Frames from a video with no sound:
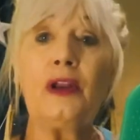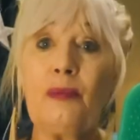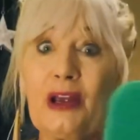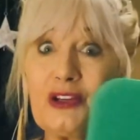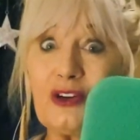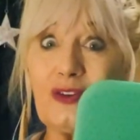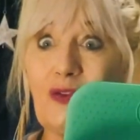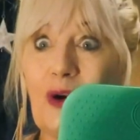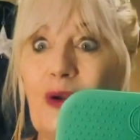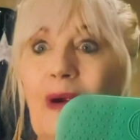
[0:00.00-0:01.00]
to measure it
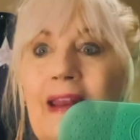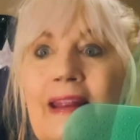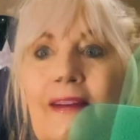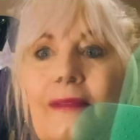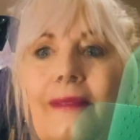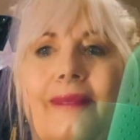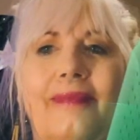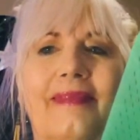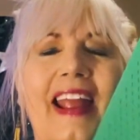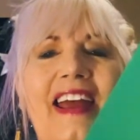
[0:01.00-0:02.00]
for you right now.
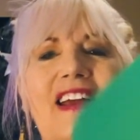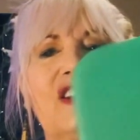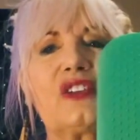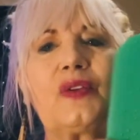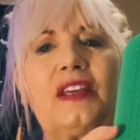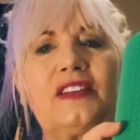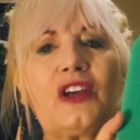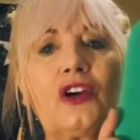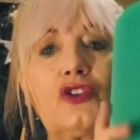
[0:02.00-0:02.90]
So these are